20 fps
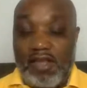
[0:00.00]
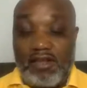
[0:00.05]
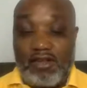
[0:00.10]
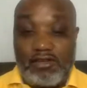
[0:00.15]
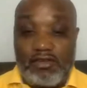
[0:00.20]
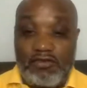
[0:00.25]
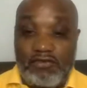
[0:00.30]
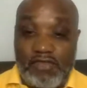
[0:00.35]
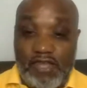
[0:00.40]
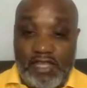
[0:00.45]
I
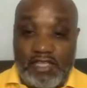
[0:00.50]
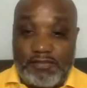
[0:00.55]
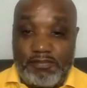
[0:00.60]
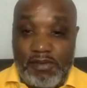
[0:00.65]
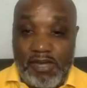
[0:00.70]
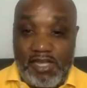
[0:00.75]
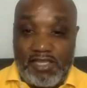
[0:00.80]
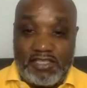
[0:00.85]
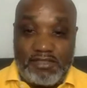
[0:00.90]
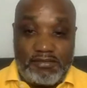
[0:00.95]
don't know if that's
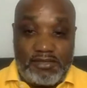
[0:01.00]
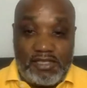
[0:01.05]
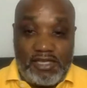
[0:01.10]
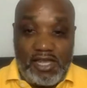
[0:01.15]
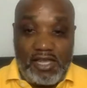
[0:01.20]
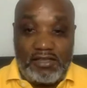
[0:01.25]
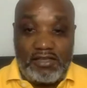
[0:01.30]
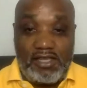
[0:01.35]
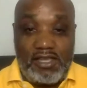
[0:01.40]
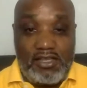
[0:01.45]
possible.
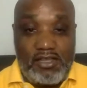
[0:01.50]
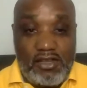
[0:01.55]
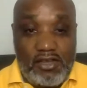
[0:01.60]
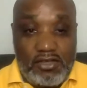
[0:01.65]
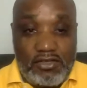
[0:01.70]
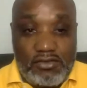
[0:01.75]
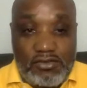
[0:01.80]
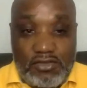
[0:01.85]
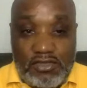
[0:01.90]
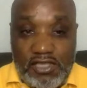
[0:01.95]
Dr.
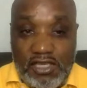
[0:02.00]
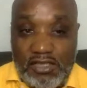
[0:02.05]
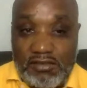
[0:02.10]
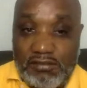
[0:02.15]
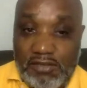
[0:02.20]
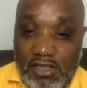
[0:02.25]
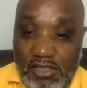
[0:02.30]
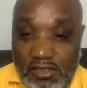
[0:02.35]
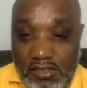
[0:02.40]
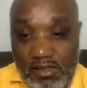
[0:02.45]
Young, you tell
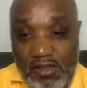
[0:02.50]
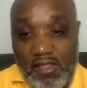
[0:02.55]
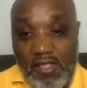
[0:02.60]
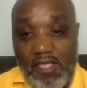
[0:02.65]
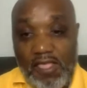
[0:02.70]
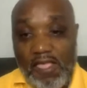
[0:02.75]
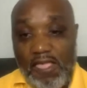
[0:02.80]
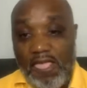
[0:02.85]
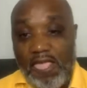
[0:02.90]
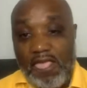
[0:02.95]
me
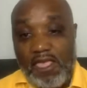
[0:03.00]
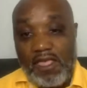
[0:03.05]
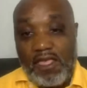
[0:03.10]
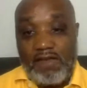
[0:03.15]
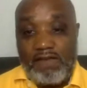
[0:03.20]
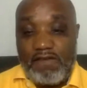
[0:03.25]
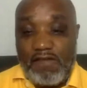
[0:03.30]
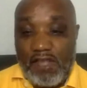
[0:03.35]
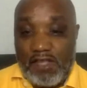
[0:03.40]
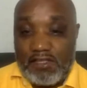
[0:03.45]

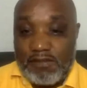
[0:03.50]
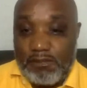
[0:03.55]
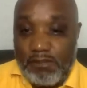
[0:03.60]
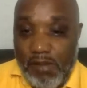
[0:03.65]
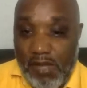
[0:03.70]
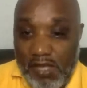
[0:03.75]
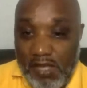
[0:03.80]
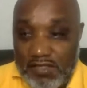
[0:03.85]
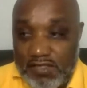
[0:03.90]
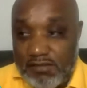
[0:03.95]
if that's
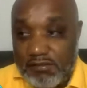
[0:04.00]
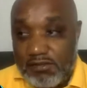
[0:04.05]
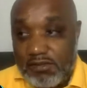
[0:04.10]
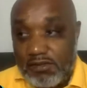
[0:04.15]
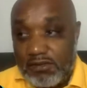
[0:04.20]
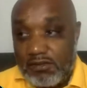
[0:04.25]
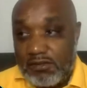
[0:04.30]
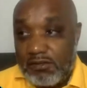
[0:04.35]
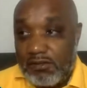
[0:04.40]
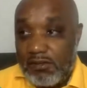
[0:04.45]

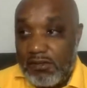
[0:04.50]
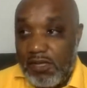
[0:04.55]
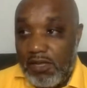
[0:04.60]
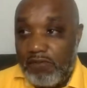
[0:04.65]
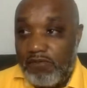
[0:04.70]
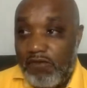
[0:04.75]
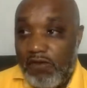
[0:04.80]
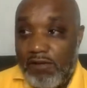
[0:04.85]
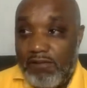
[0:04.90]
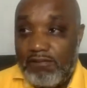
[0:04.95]
possible
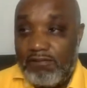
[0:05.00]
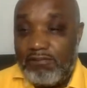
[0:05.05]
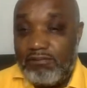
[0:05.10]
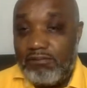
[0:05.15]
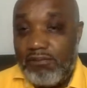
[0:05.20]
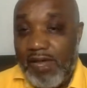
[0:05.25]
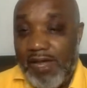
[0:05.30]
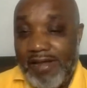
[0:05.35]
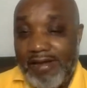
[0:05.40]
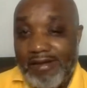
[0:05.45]

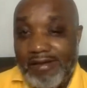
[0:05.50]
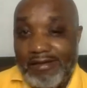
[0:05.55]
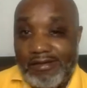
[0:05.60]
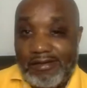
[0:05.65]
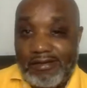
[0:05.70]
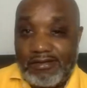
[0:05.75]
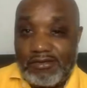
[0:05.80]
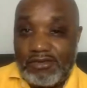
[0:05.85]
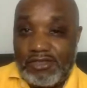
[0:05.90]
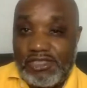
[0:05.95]
from my
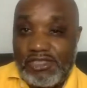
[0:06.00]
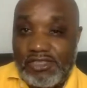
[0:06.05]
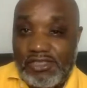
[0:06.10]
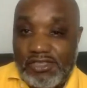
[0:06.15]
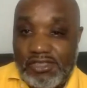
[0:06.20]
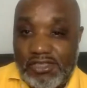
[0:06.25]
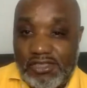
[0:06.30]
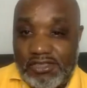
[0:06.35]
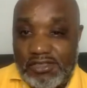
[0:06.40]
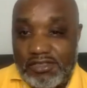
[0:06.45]
little
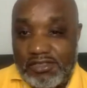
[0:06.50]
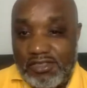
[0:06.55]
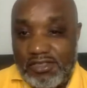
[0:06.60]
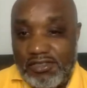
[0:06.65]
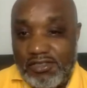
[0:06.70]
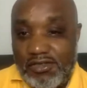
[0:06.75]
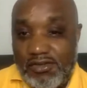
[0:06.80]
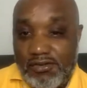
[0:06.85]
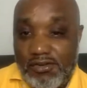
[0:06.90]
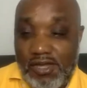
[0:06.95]
research. So,
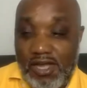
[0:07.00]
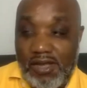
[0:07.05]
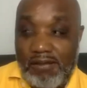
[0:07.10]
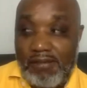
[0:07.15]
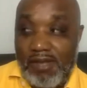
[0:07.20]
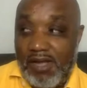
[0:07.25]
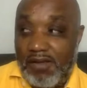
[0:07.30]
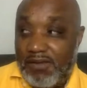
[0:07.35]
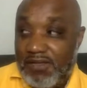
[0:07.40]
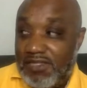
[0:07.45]
you know,
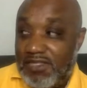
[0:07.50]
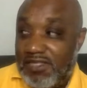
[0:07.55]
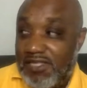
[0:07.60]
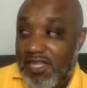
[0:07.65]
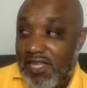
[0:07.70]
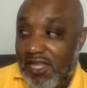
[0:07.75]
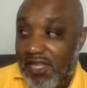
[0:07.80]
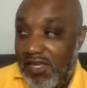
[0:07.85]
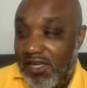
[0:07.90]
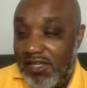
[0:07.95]
I'm always
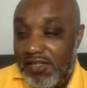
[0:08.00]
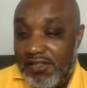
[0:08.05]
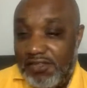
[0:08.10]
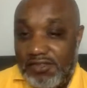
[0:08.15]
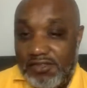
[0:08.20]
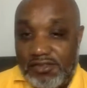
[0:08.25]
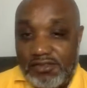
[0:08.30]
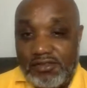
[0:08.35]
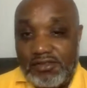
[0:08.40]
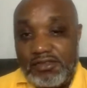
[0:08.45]
digging
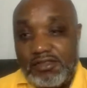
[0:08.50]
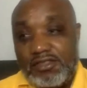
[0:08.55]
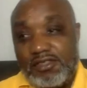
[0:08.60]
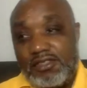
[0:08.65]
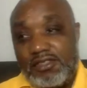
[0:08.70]
into